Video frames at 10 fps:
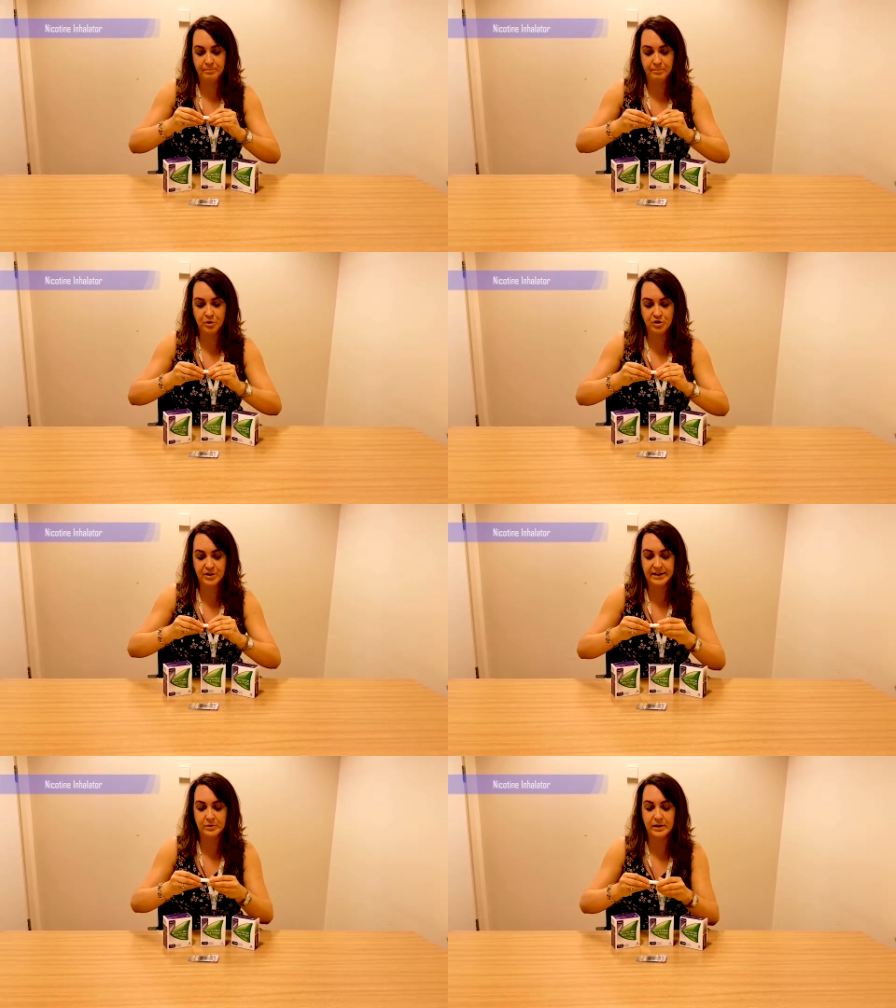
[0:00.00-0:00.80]
push the
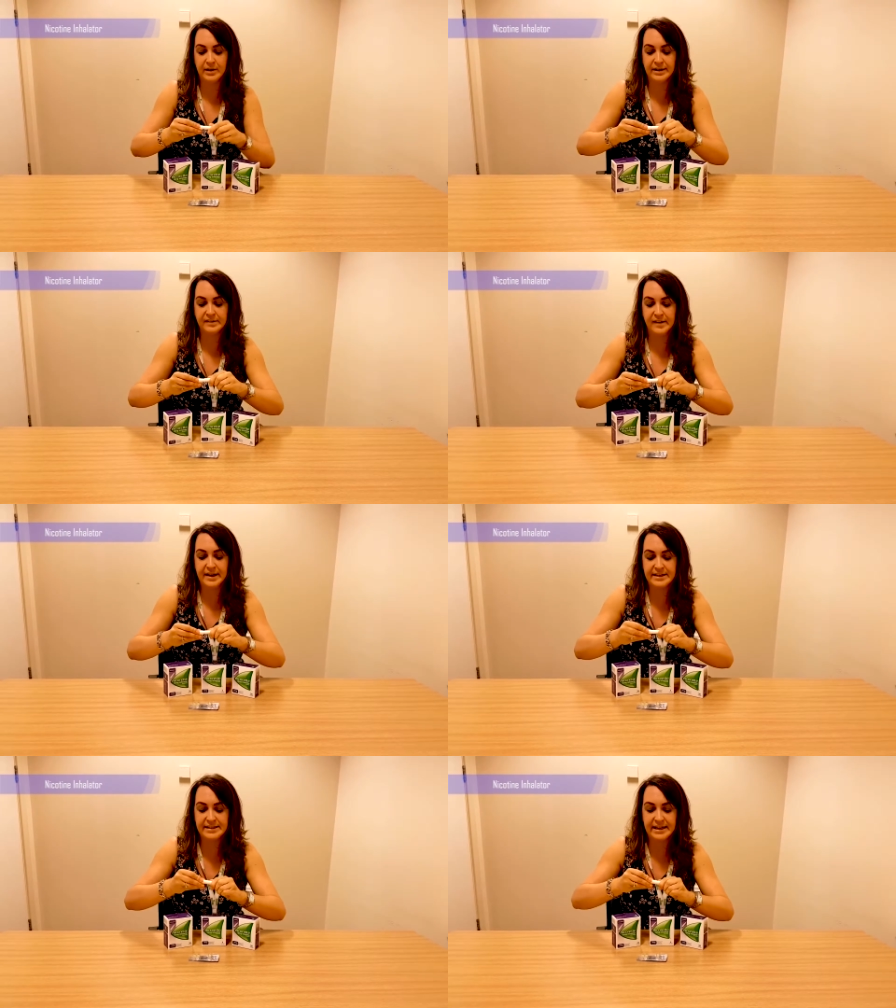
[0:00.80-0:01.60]
little lines
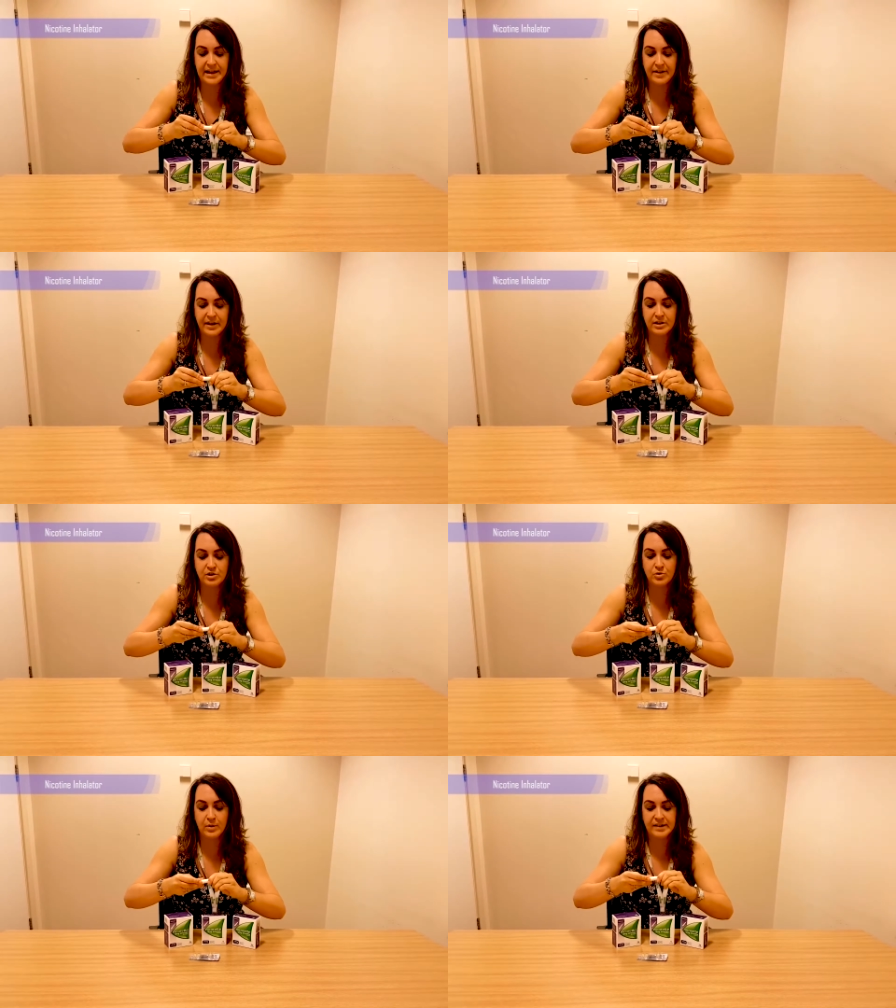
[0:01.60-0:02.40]
here together and
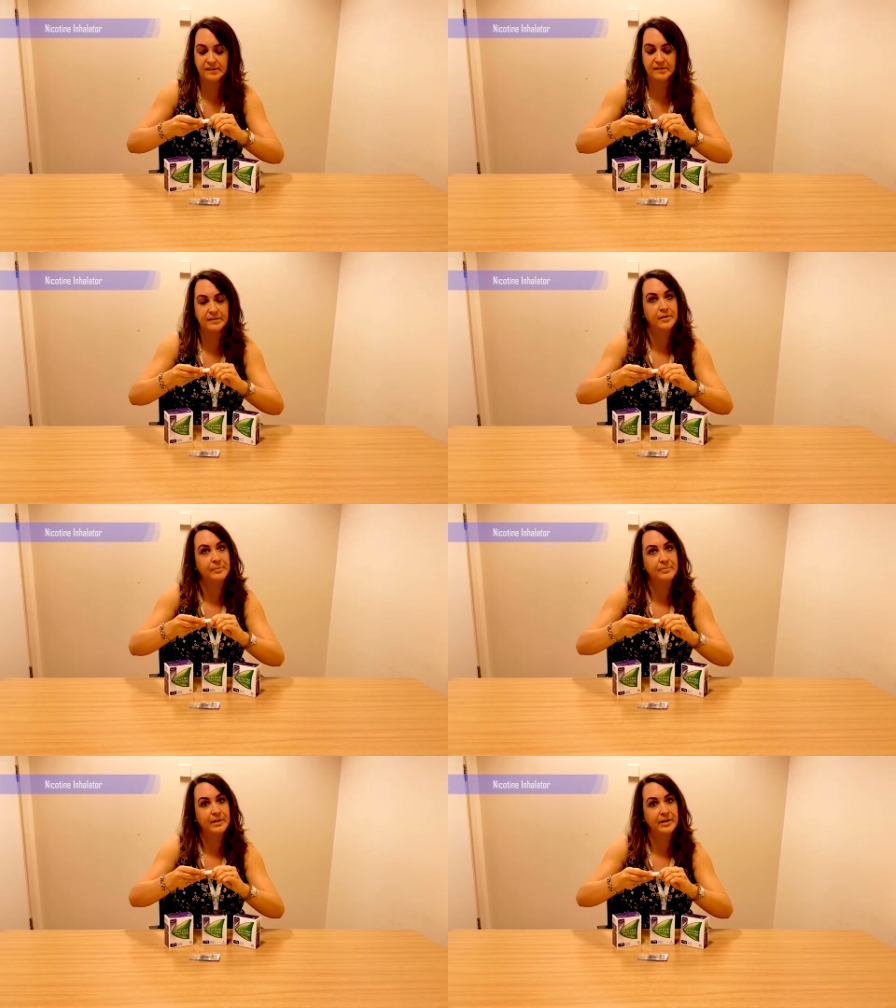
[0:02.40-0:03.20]
twist,
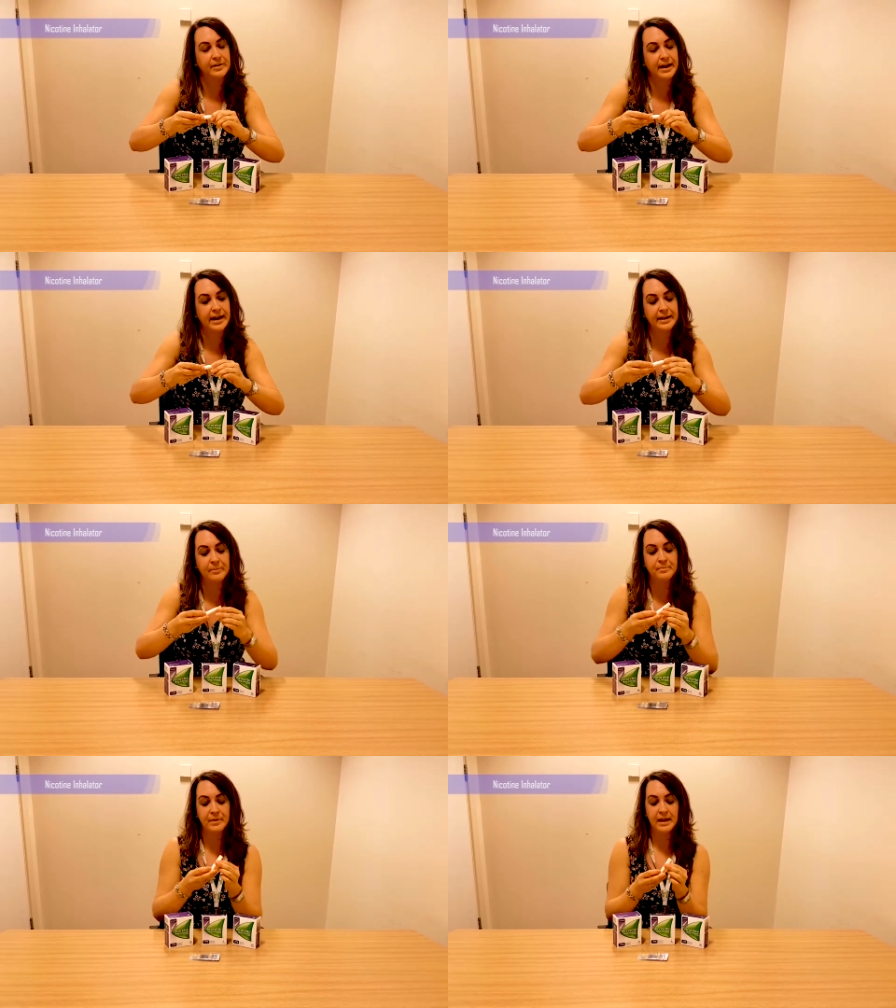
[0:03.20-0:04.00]
okay?
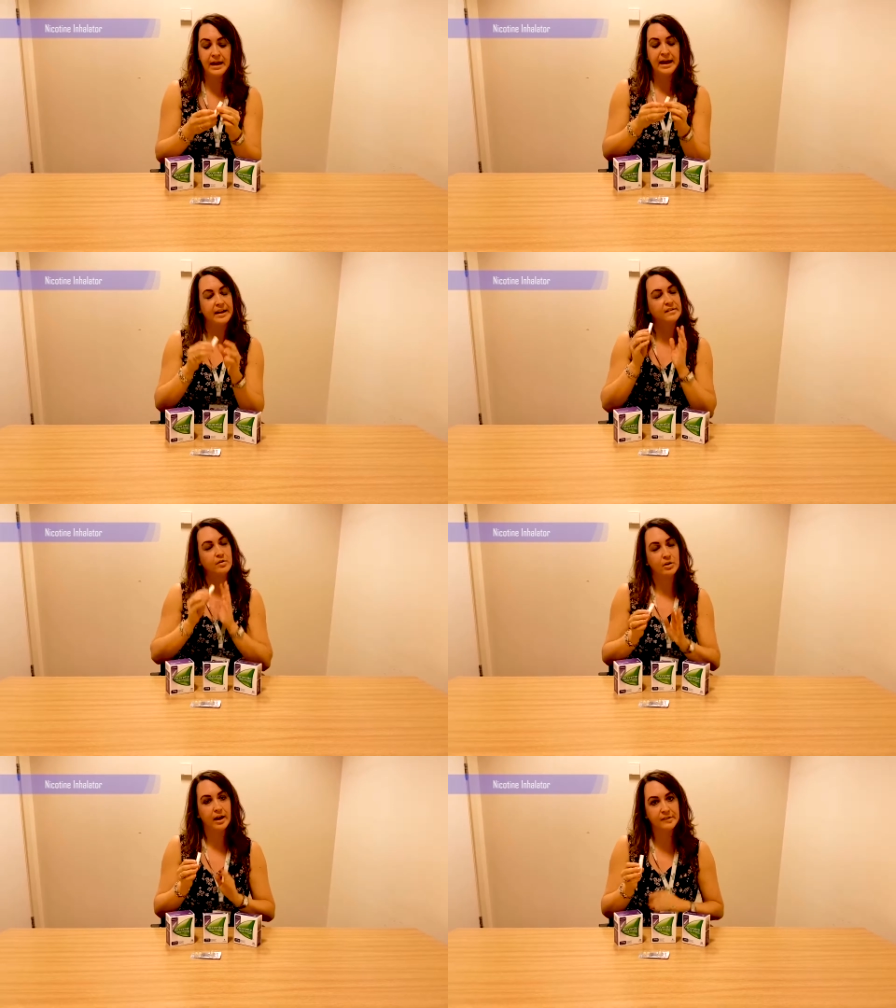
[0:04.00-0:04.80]
It's
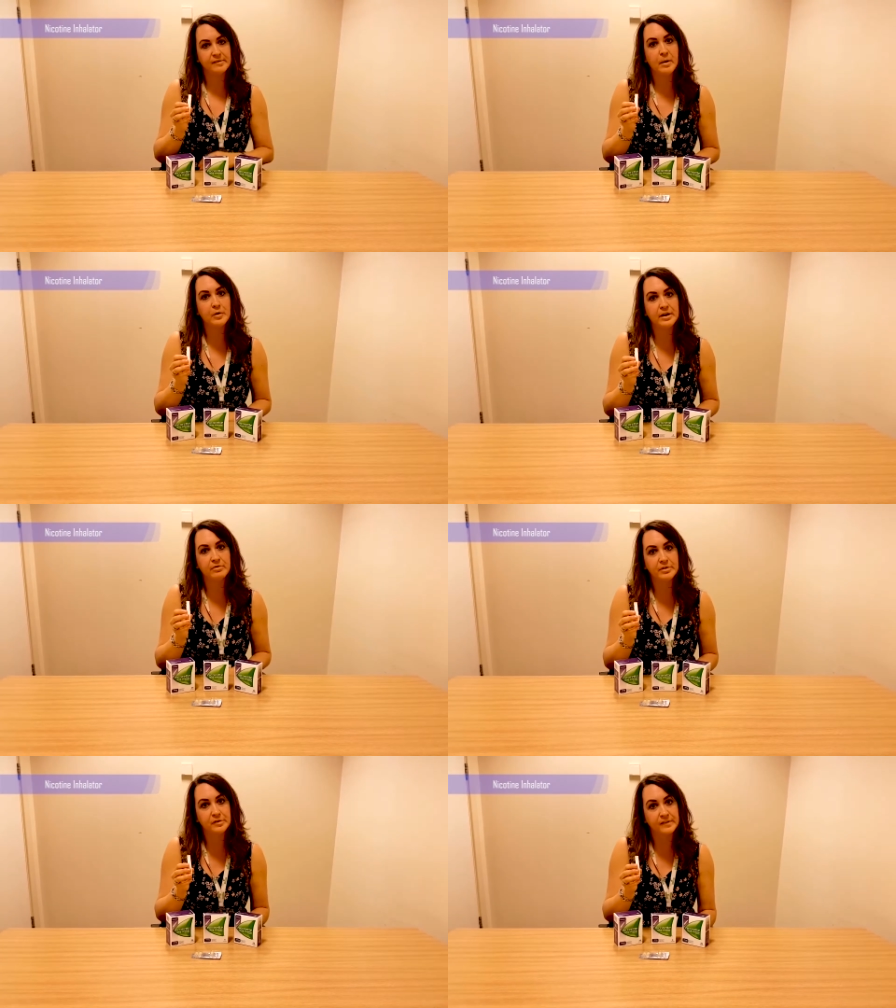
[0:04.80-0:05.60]
not like smoking a
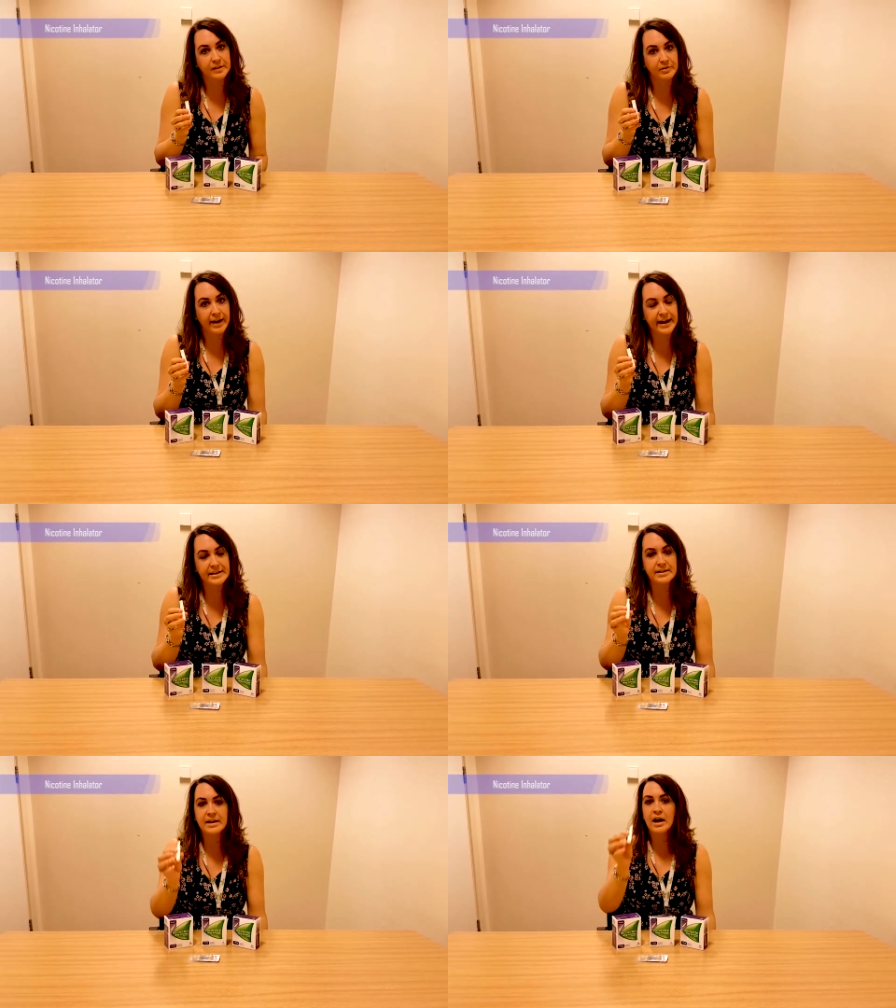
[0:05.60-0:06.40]
real
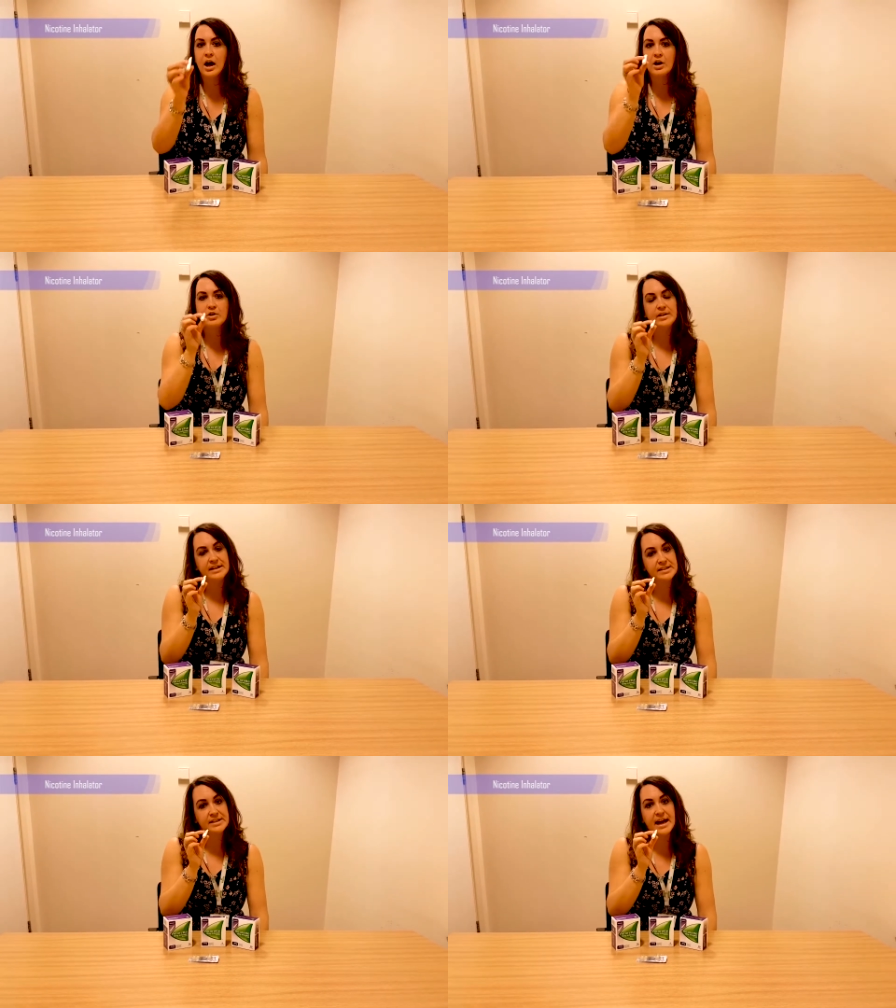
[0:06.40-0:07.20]
cigarette. You
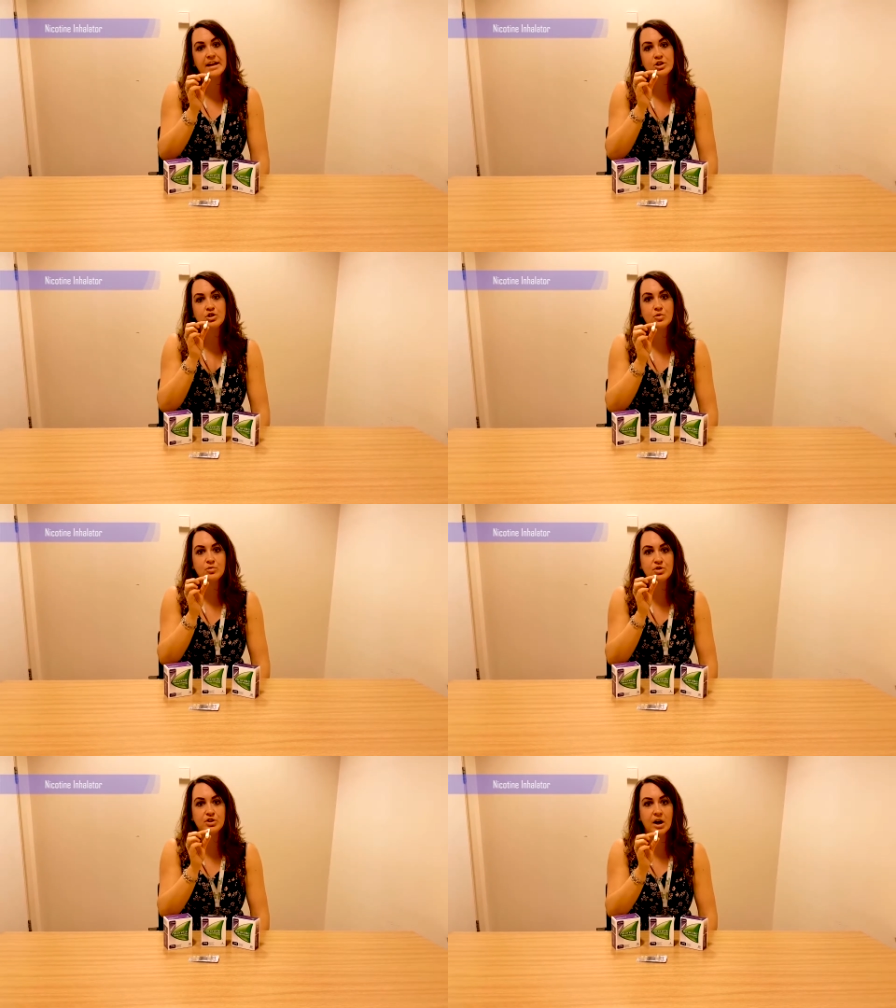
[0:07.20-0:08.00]
need to take
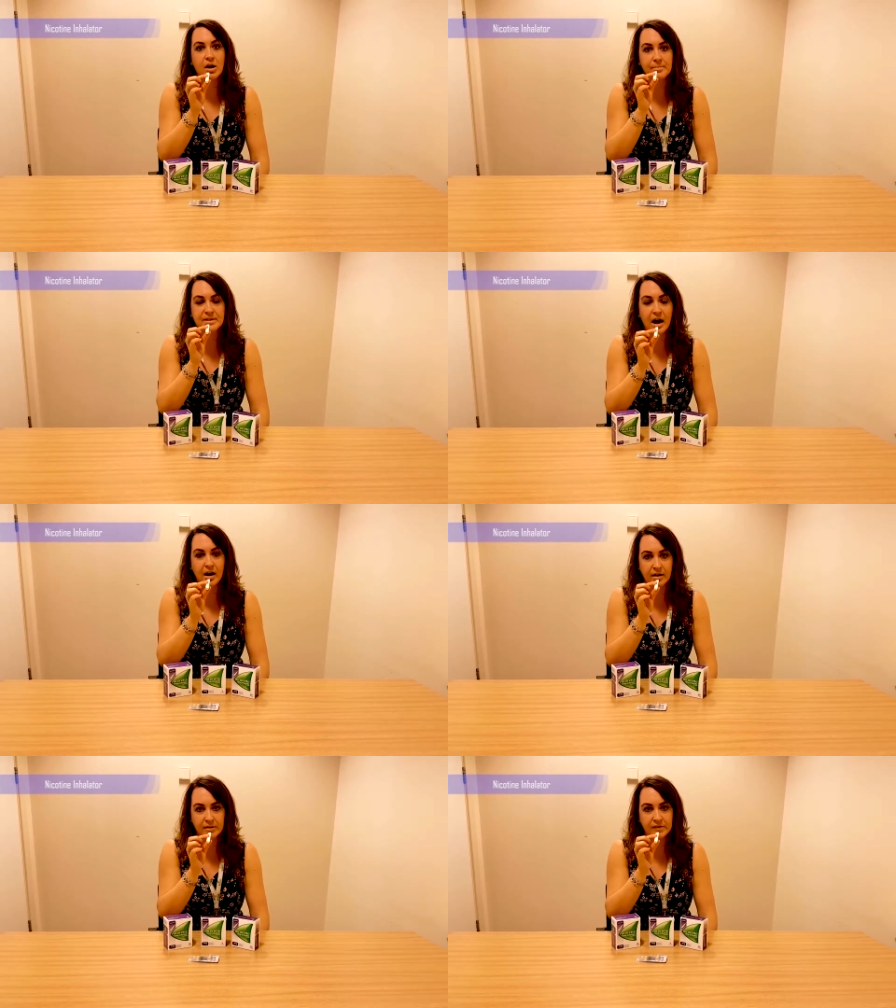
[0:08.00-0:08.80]
short, sharp
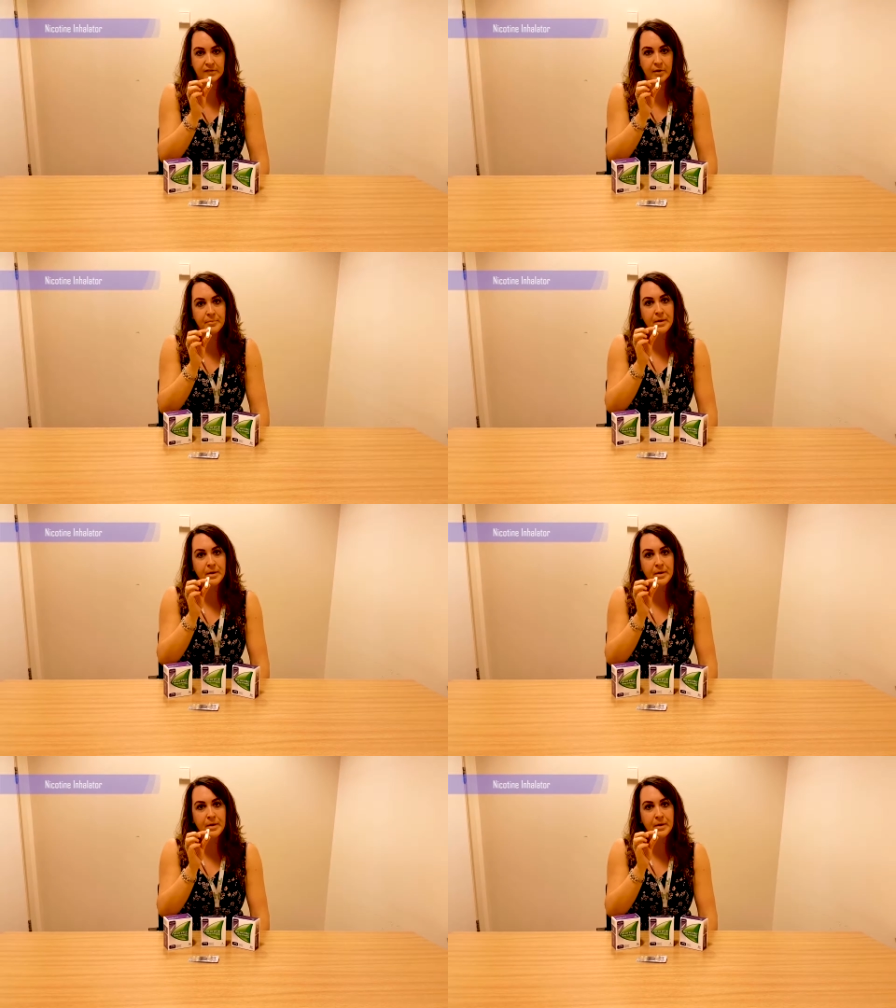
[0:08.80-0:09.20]
tugs.